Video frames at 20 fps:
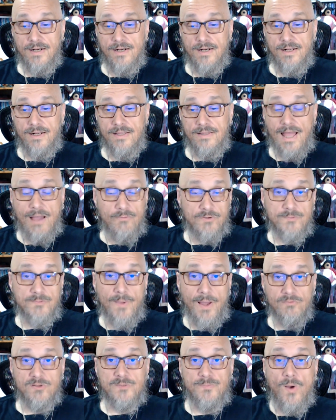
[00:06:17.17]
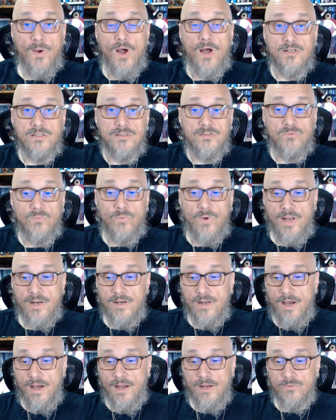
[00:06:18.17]
that was my response when
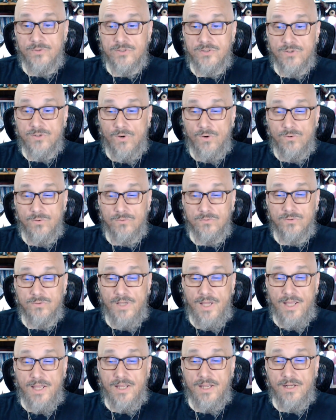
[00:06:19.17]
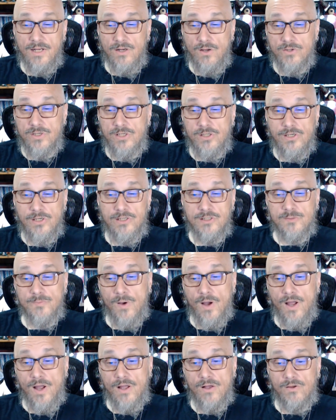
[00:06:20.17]
I was told, hey, you know, you need to
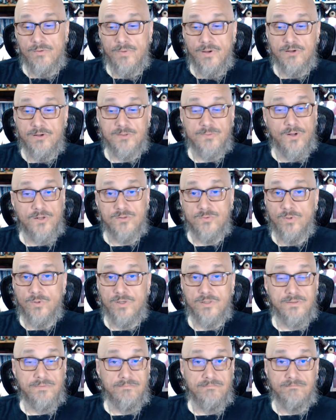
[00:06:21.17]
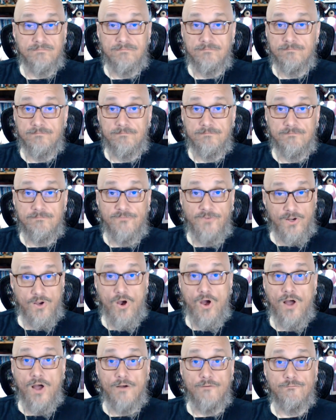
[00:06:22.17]
smile. And my response was, fuck
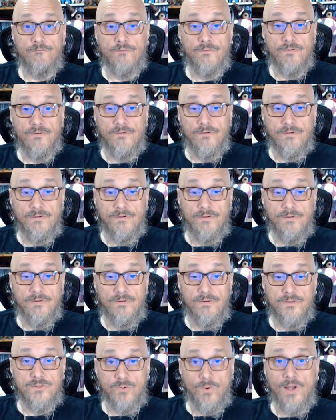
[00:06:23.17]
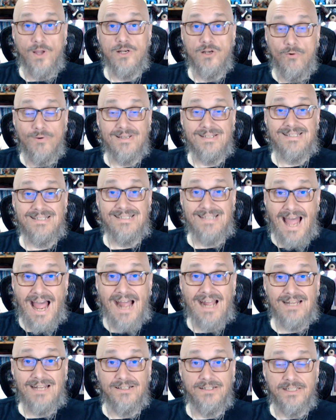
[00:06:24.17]
off. So I know
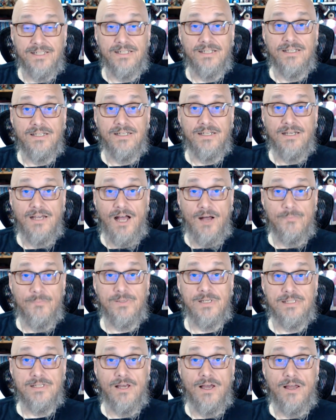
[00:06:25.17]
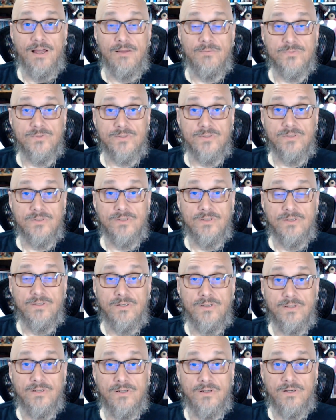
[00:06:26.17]
exactly how many times
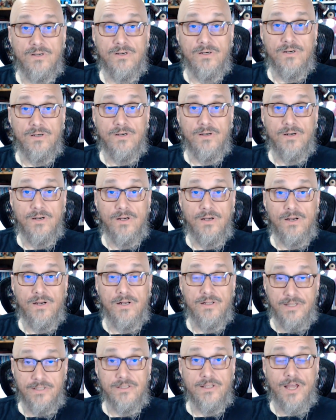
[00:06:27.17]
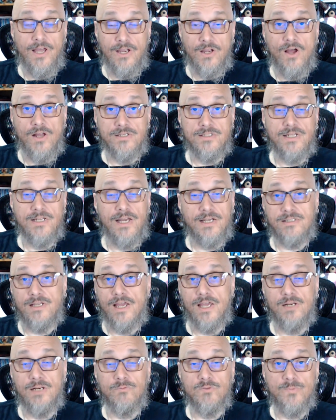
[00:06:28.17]
in that context I
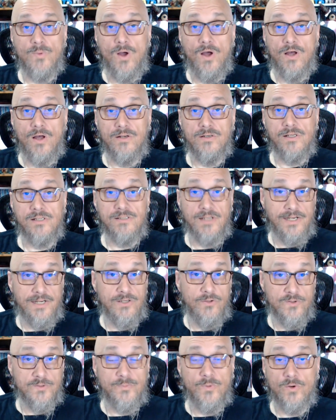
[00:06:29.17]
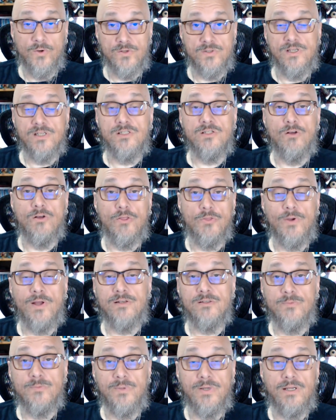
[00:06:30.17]
could respond because I know this person is no threat
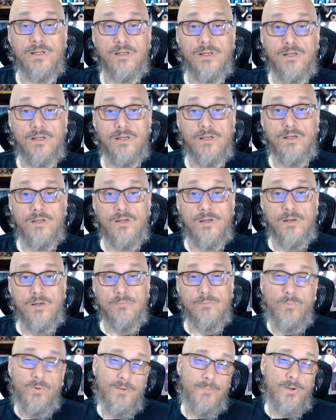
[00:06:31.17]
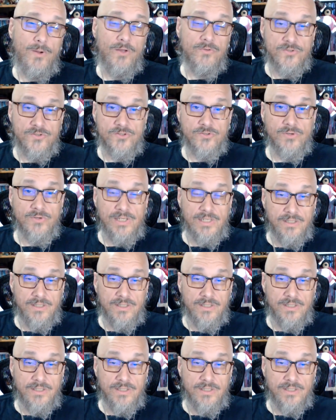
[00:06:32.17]
to me. What about in the street?